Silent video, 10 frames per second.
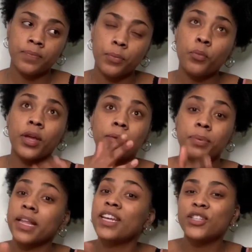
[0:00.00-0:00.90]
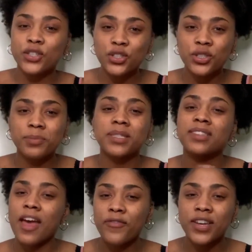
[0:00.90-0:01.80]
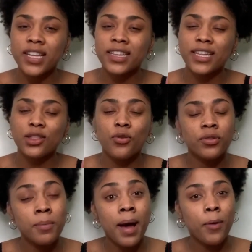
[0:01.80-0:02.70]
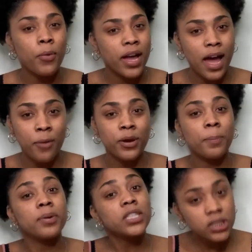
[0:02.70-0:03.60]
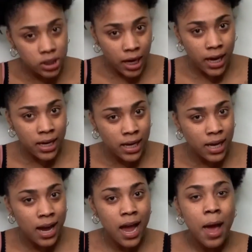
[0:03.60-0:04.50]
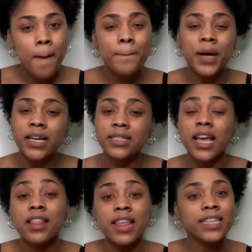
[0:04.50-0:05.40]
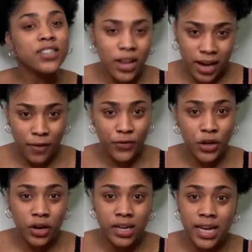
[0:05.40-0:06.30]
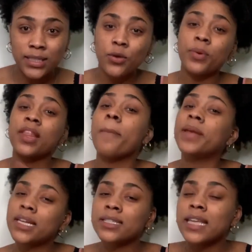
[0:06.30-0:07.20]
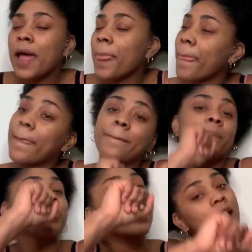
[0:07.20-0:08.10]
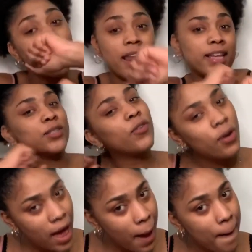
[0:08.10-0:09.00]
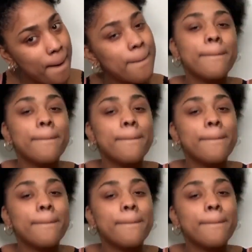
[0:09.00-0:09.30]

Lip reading: when planning your trips, definitely throw them my way. I would appreciate it. But that's all I got for y'all today. So with that being said, let's roll out.